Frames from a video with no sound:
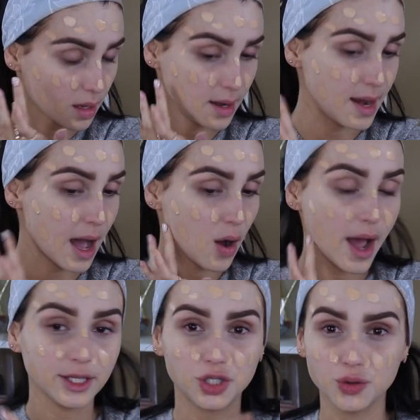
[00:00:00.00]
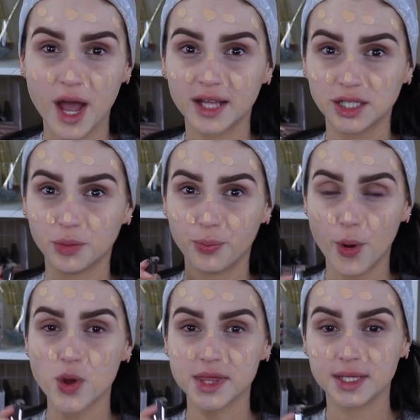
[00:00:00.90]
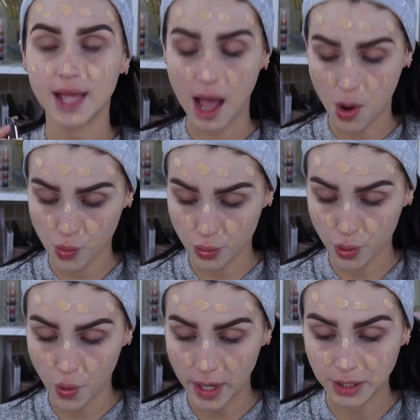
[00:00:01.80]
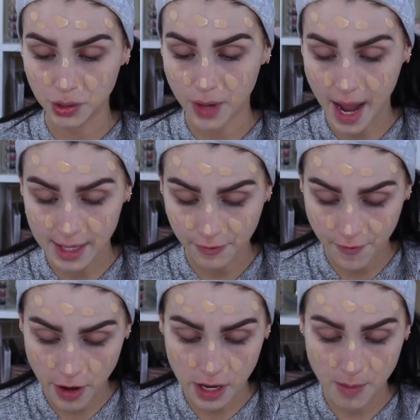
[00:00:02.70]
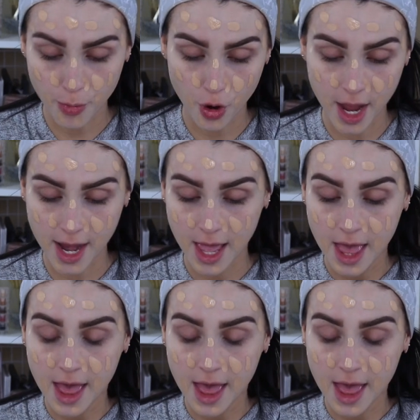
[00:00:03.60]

And now I do have to point this out real quick to you guys, very important.